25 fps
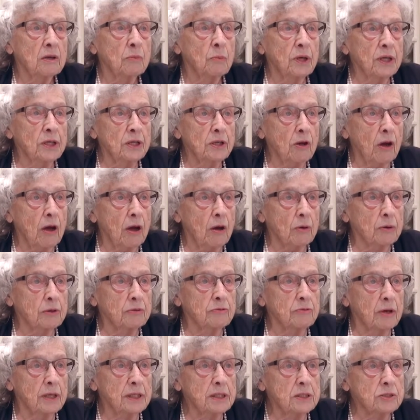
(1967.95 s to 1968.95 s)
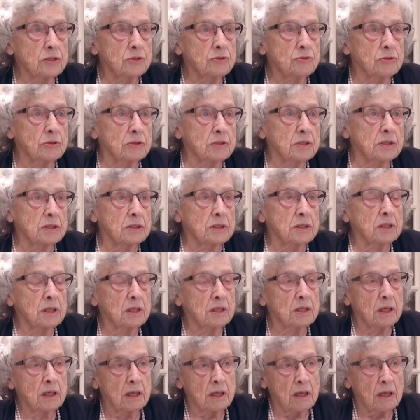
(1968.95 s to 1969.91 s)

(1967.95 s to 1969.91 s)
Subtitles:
when you own a restaurant,